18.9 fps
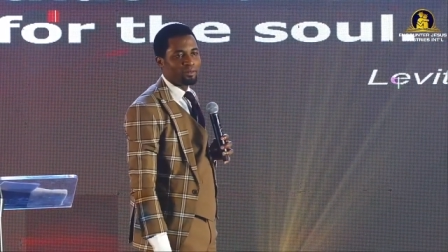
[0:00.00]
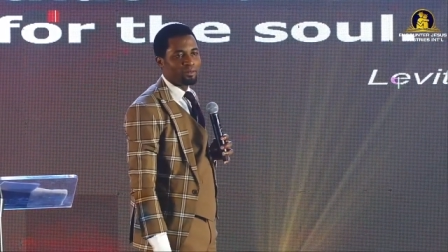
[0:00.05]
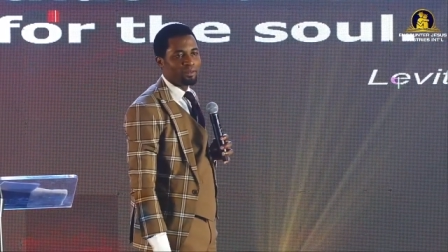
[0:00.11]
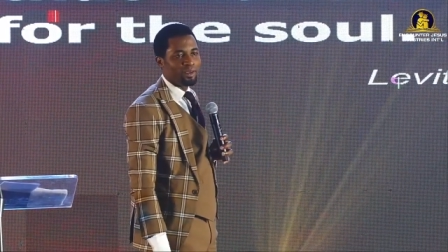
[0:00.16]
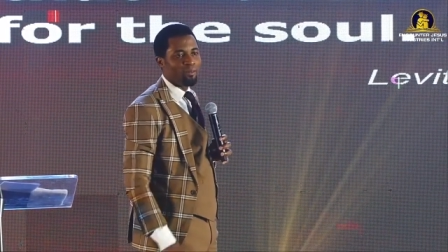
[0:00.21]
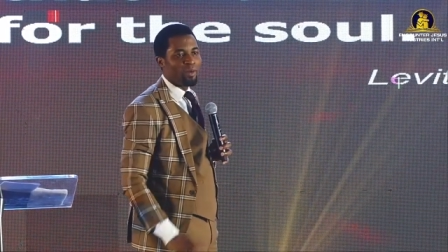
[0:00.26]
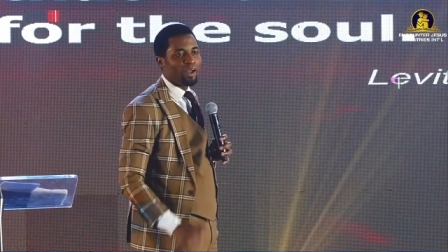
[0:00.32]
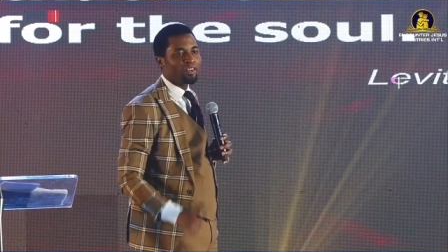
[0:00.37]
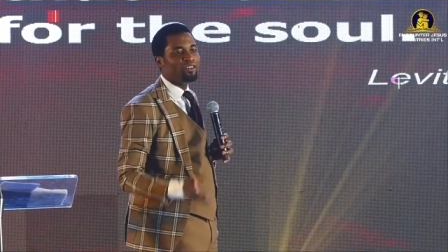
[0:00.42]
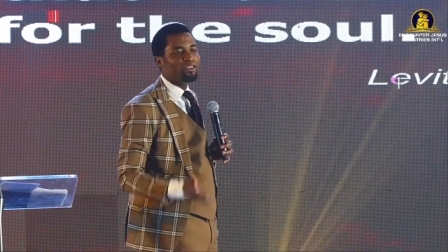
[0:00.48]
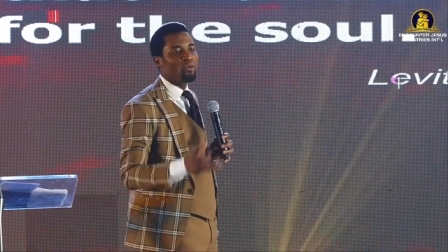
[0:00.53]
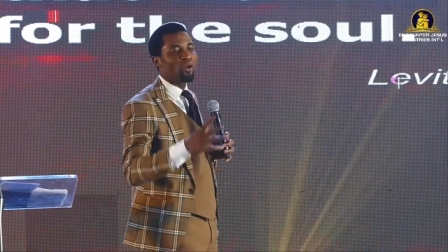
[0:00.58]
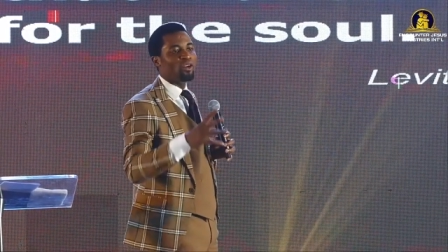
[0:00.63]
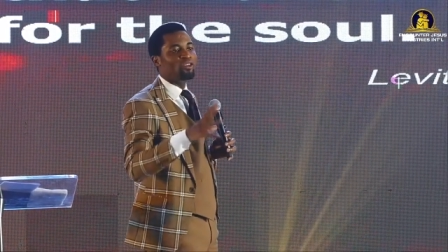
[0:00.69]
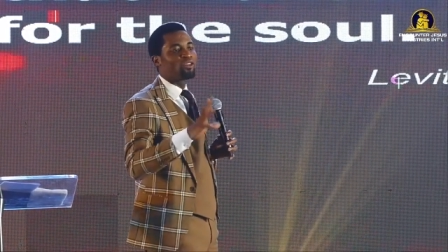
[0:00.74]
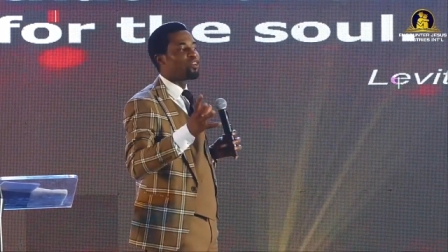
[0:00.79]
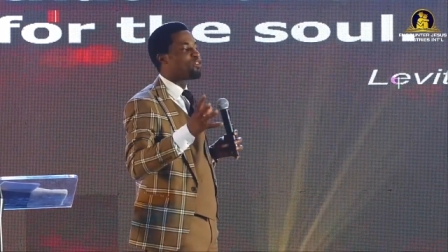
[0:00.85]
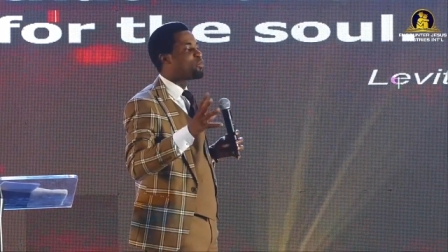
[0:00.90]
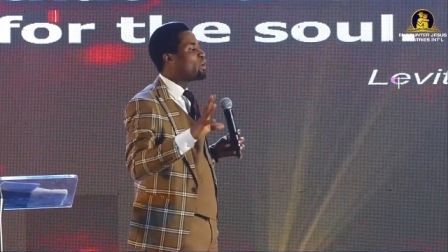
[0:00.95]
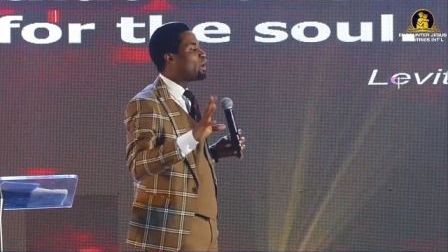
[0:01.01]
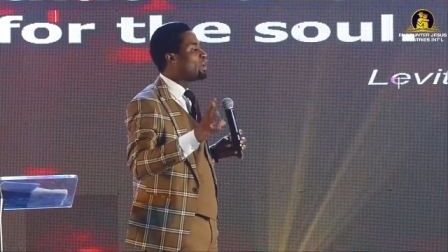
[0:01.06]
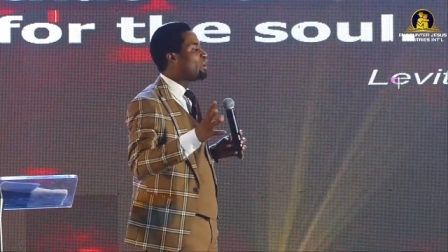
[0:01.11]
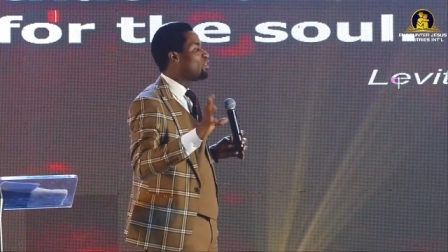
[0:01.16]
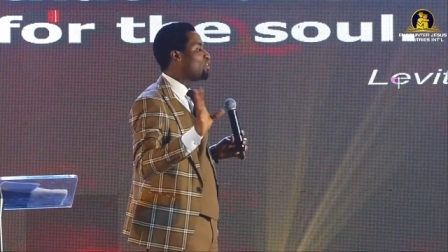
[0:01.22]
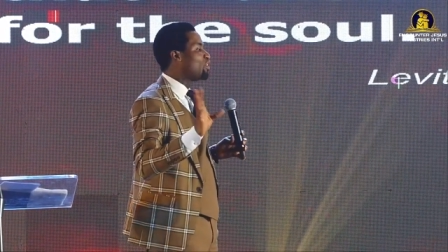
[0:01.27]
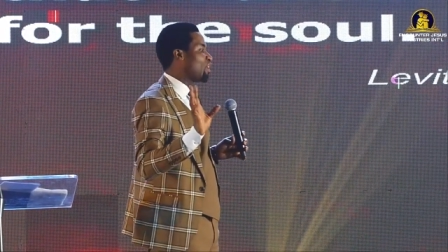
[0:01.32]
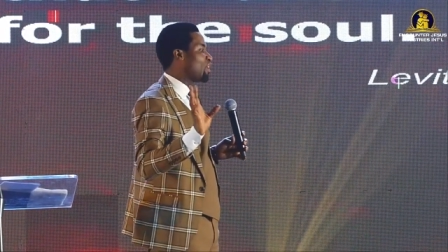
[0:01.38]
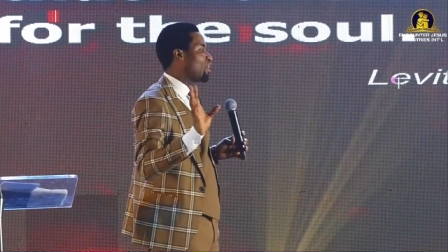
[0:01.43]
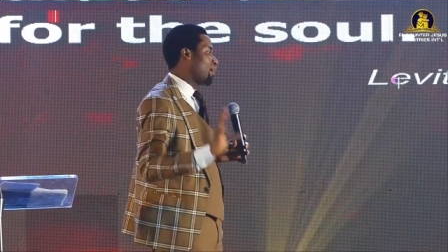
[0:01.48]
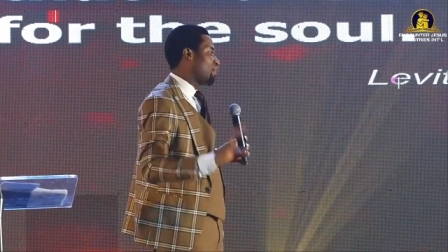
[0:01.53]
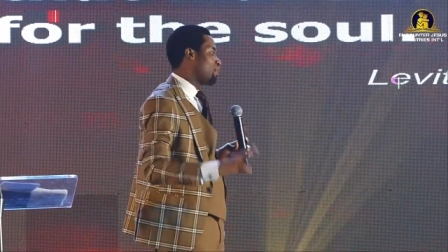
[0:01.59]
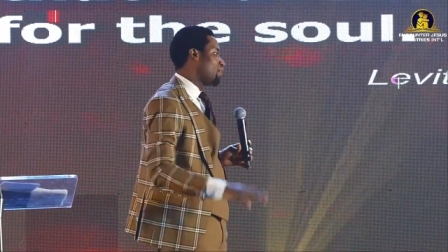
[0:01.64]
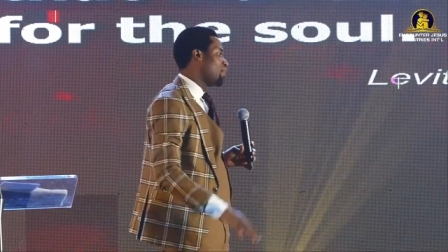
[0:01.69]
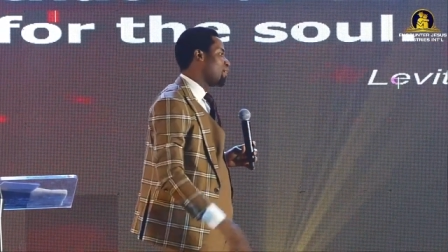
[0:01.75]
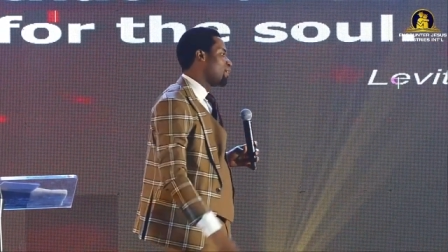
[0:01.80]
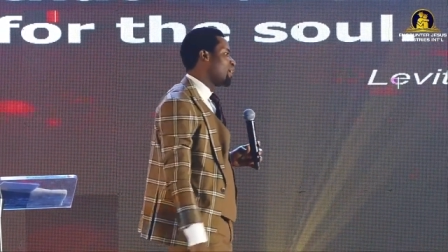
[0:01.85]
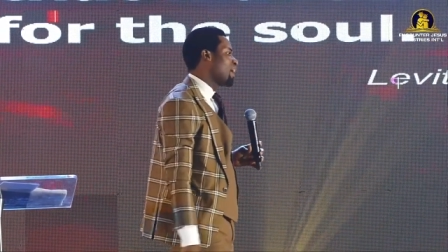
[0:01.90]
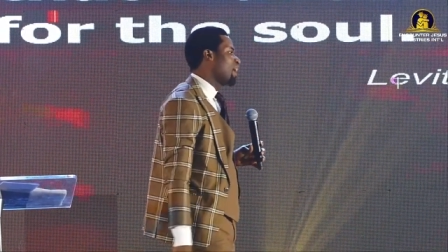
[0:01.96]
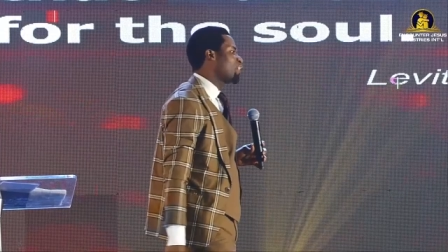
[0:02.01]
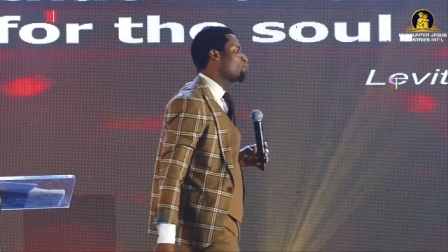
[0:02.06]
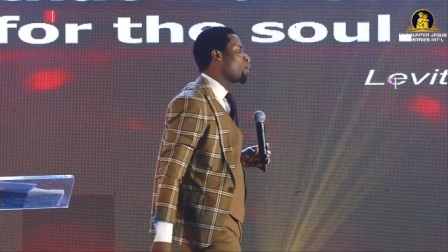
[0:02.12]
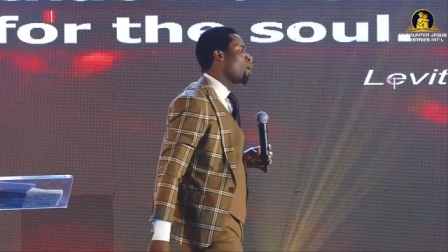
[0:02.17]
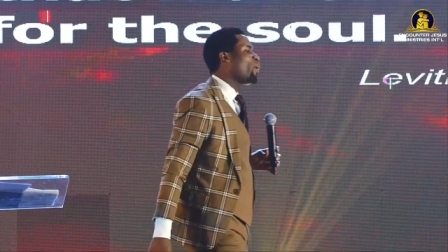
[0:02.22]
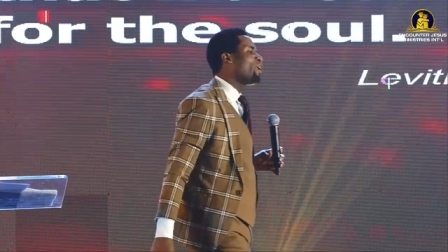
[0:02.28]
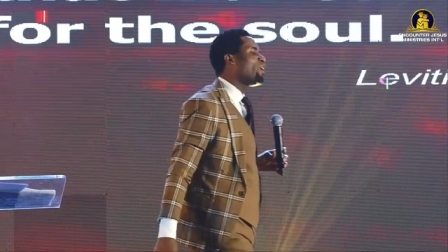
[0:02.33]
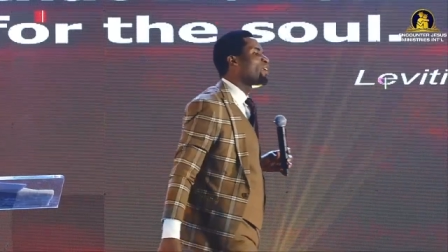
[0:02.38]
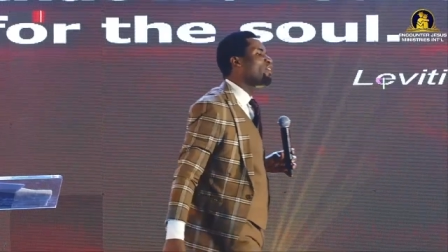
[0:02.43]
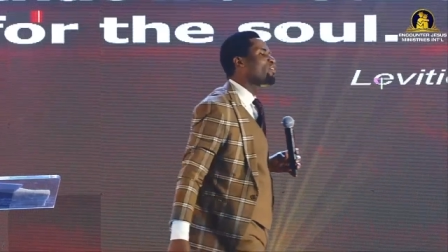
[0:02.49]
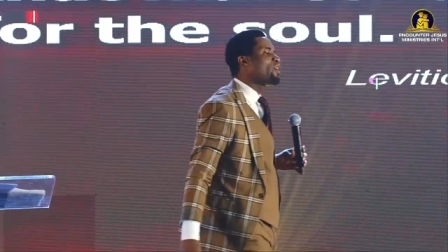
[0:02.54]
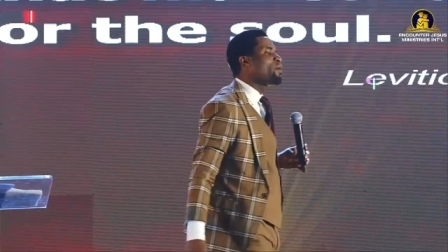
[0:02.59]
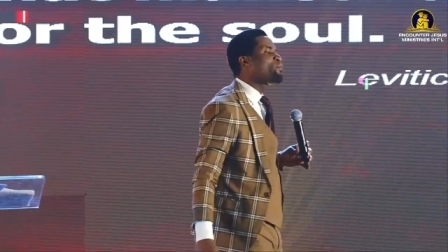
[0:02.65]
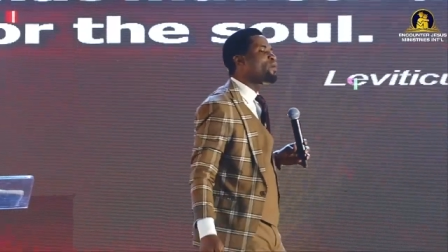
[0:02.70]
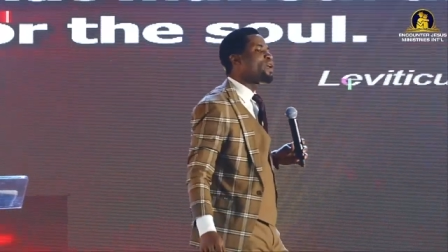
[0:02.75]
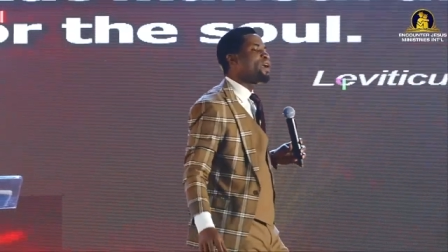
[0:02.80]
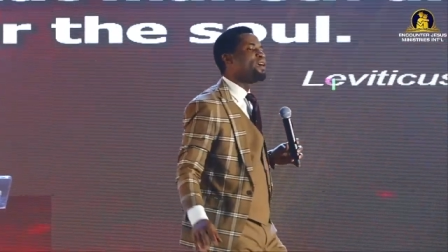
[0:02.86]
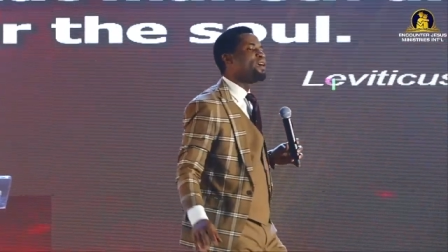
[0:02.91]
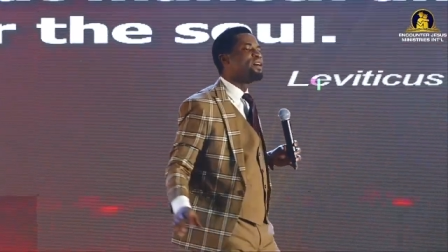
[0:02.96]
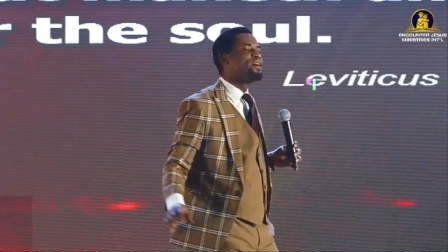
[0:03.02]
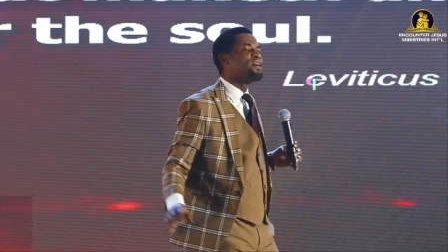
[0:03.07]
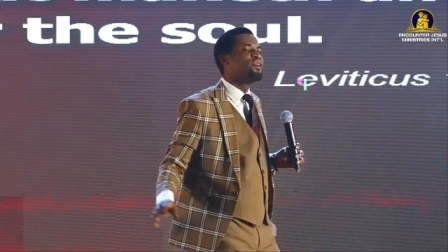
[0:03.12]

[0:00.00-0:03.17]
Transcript: Imagine what your spirit is like. That's why when they say pray